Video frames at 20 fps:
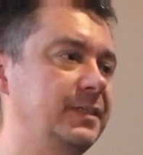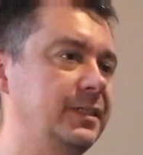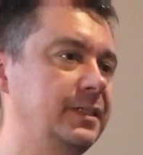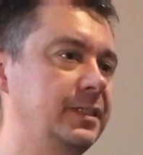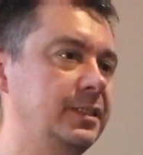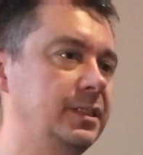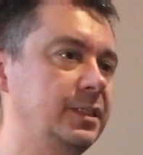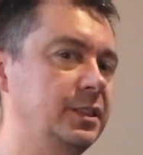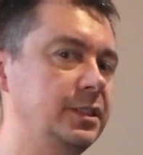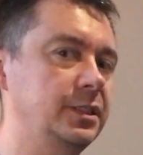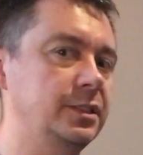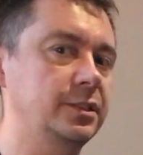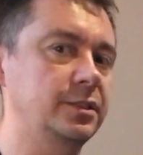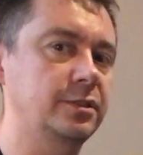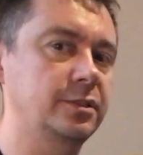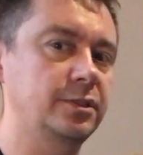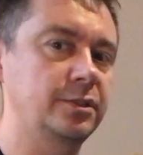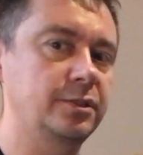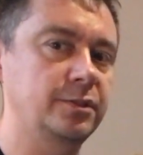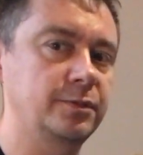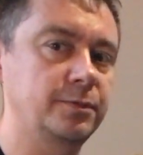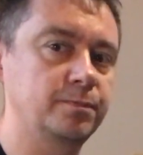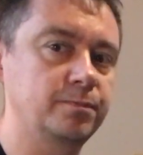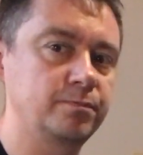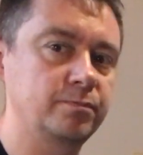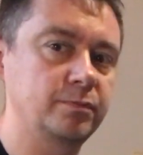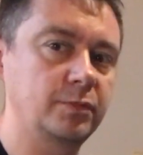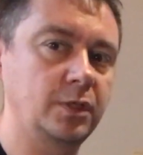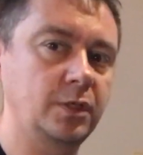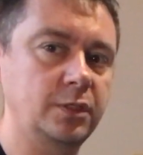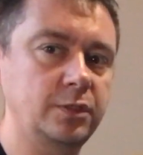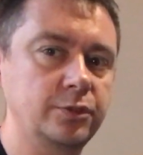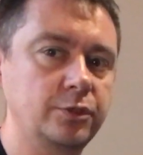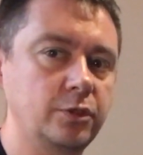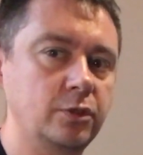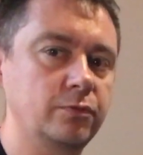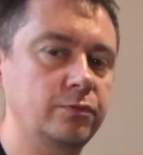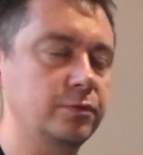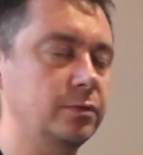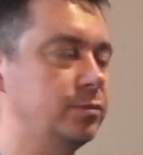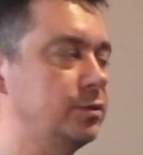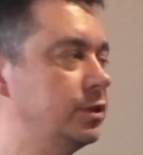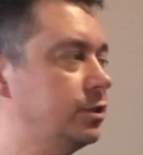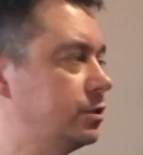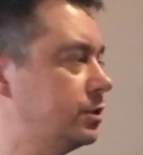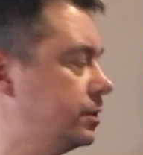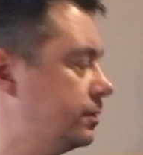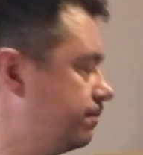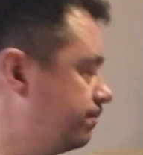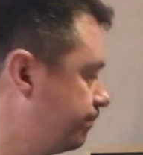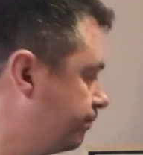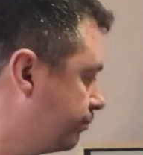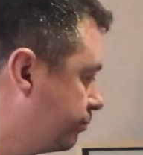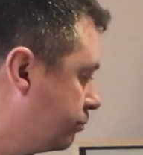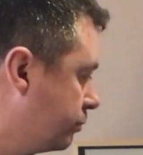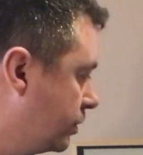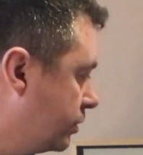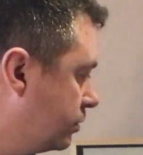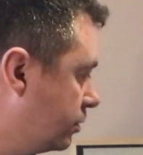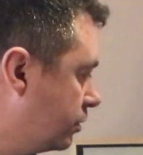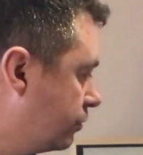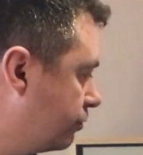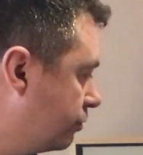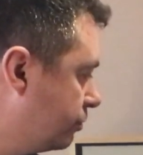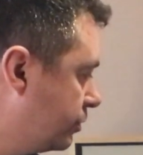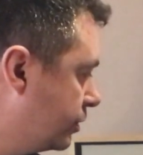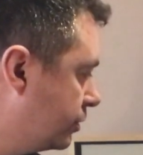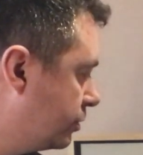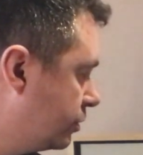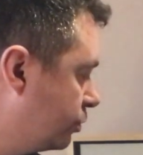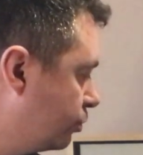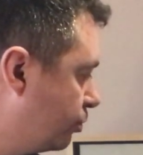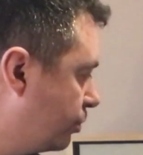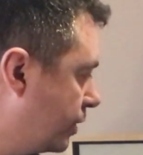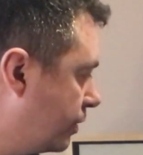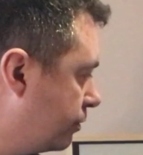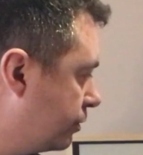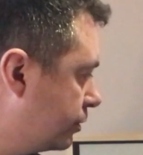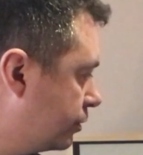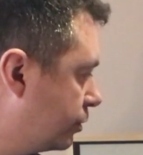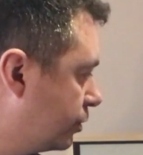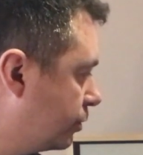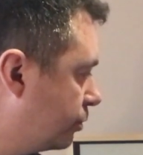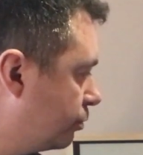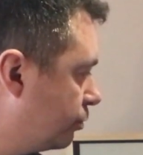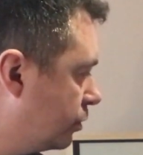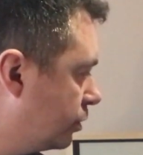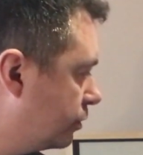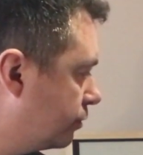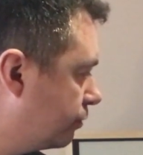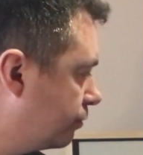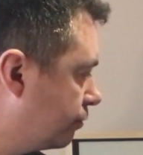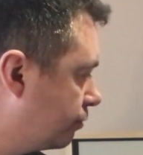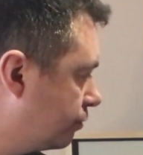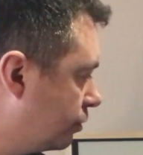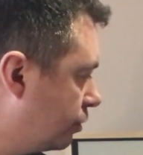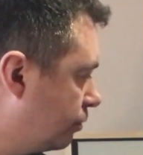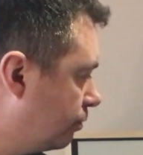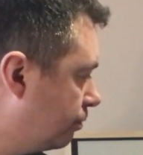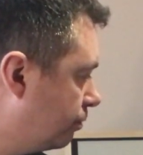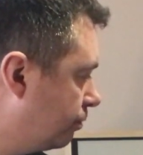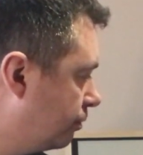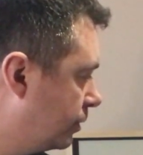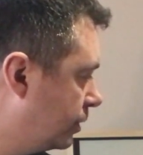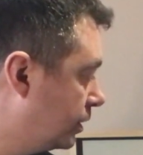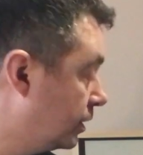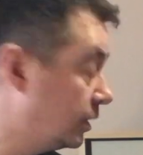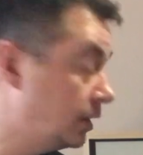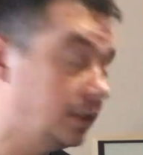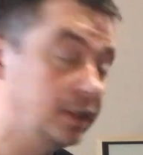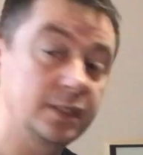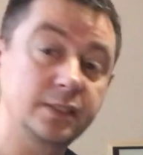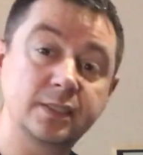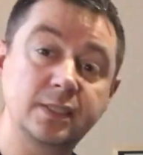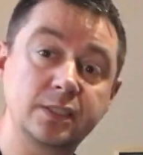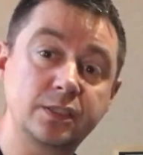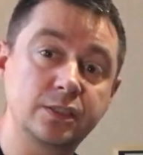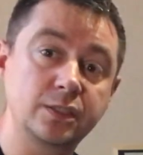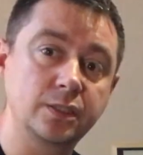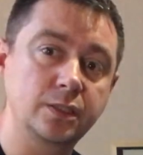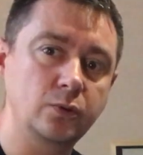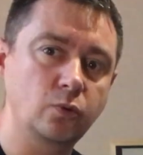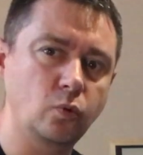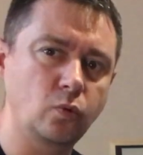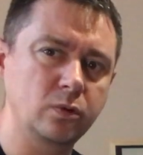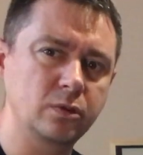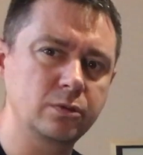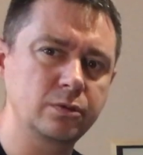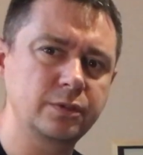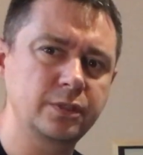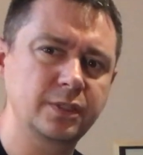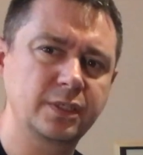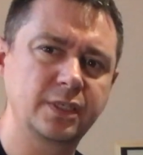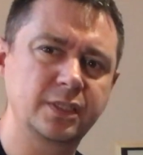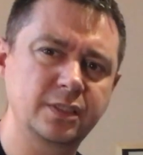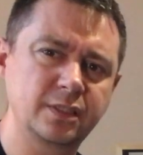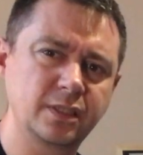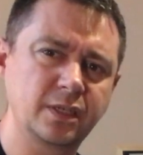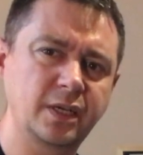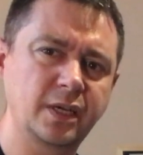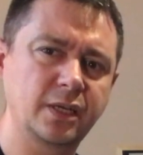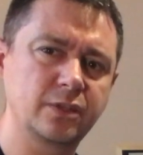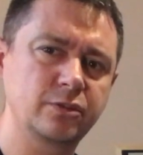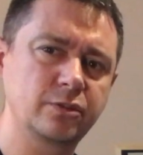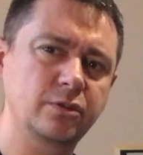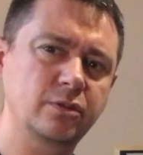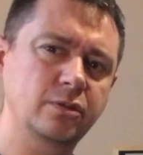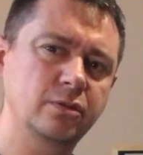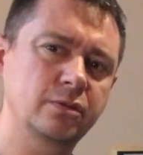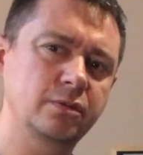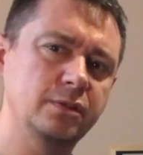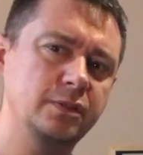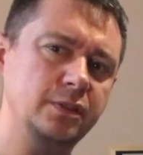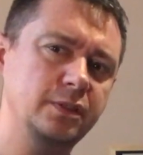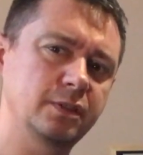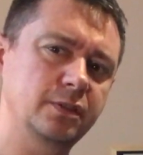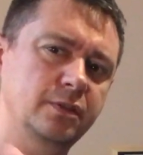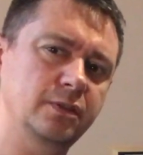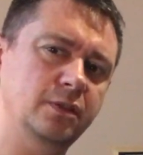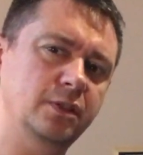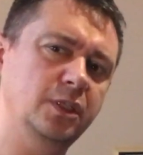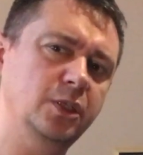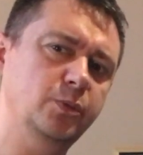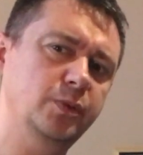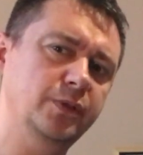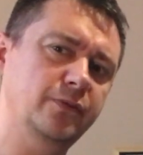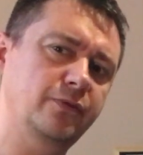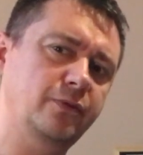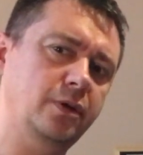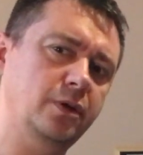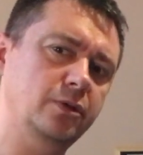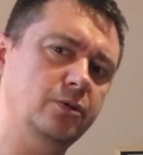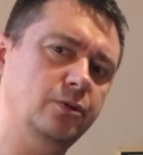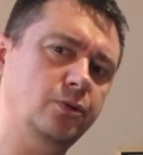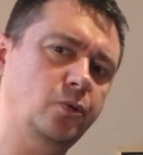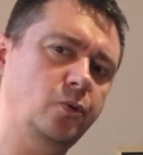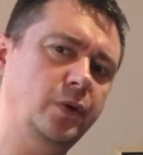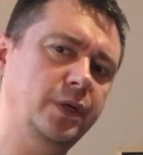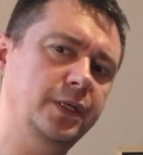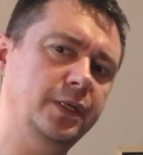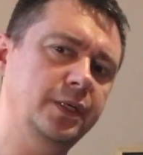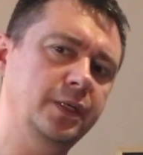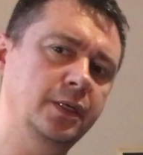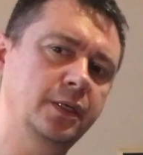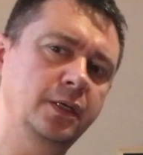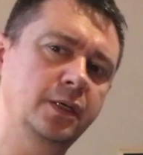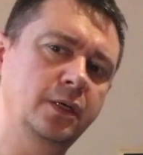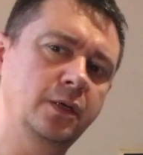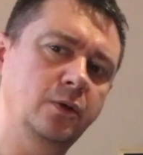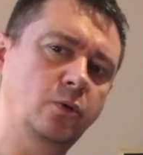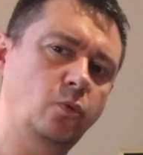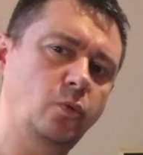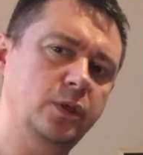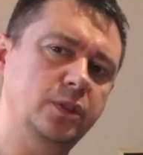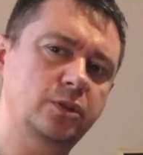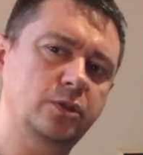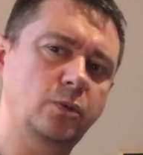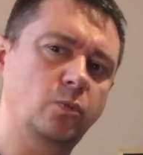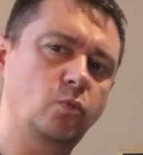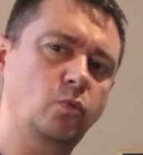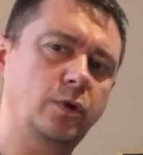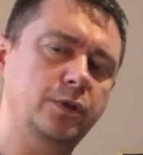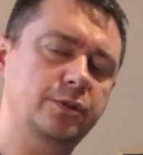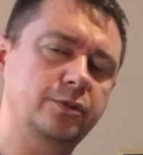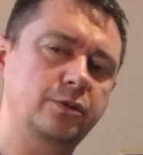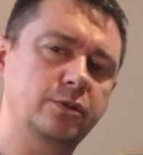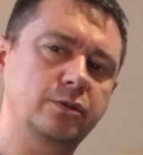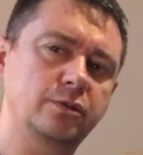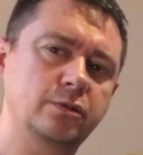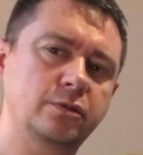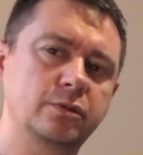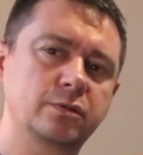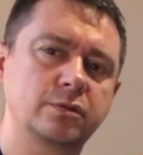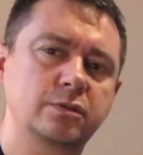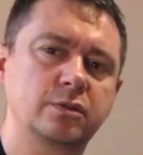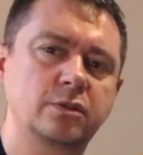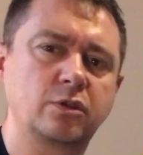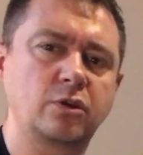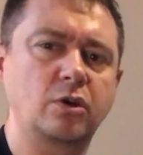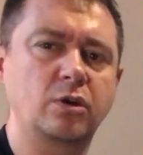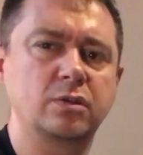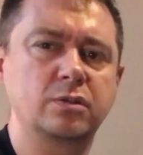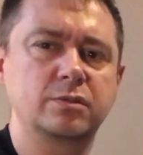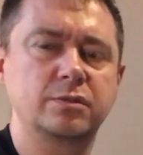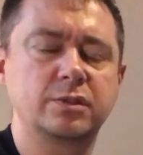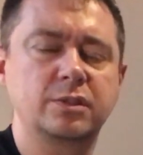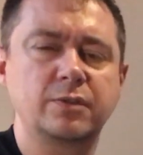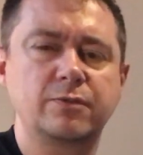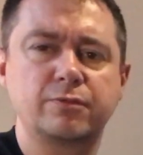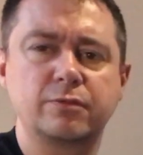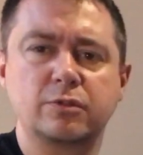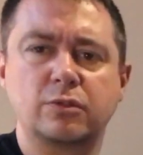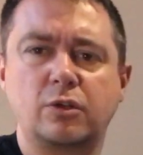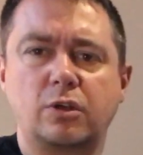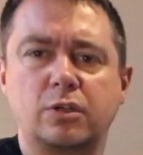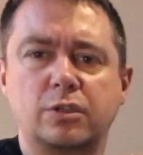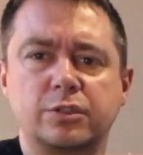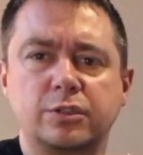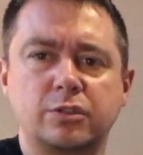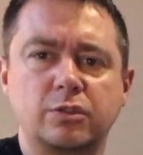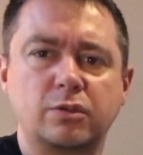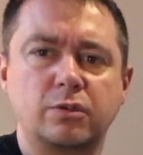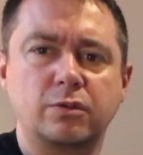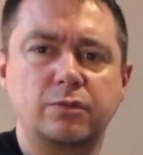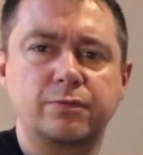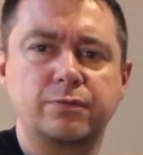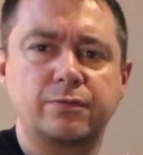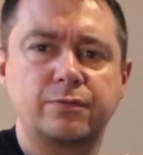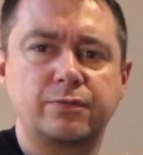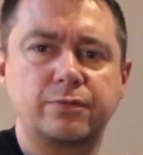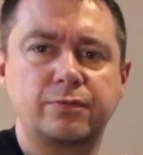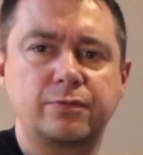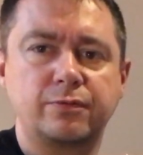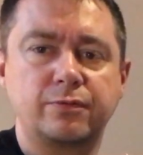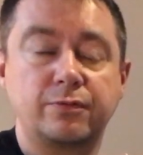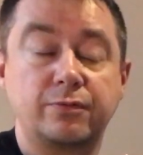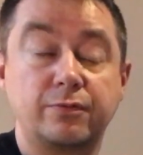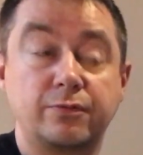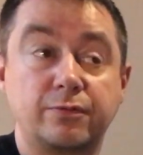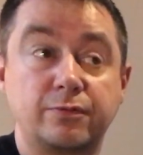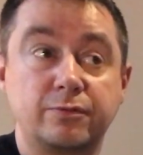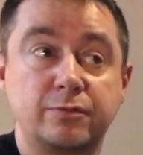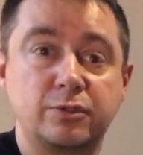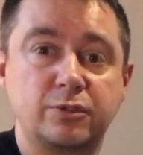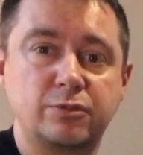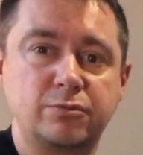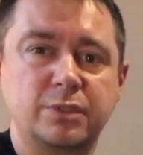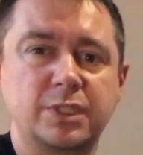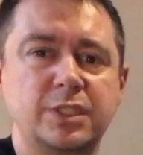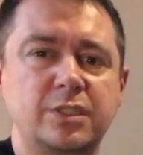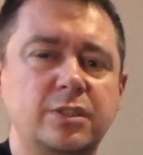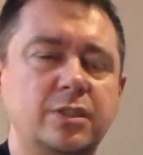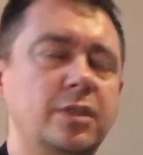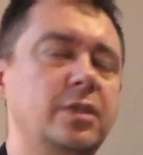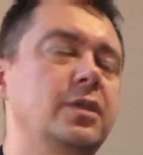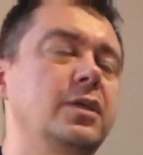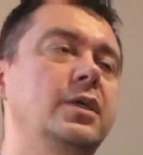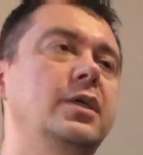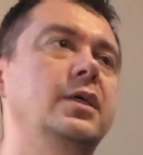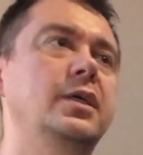is also from Disney, but not from Disneyland Paris, but from Disney World. It's the castle, a little bit far away, with some water color, different colors of trees,